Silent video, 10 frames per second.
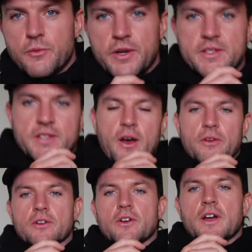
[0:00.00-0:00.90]
what is
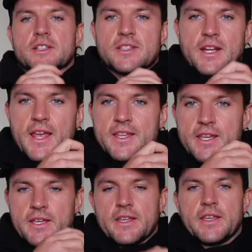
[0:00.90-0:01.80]
going on guys?
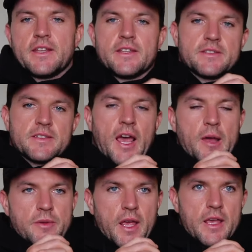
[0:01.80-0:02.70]
Today it is
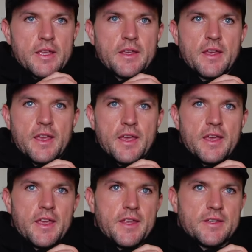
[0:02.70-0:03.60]
game day
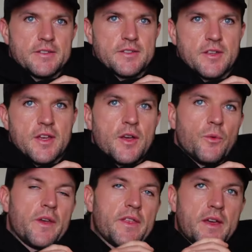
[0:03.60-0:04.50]
and
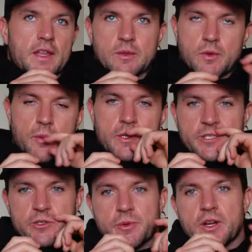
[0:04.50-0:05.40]
weather at the moment
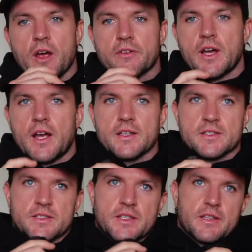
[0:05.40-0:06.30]
is a little bit
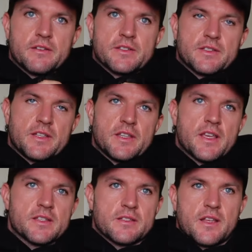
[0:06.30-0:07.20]
overcast here in Sydney.
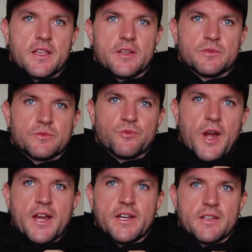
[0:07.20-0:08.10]
Yesterday it was
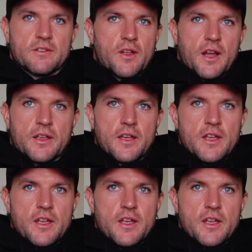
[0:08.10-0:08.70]
raining like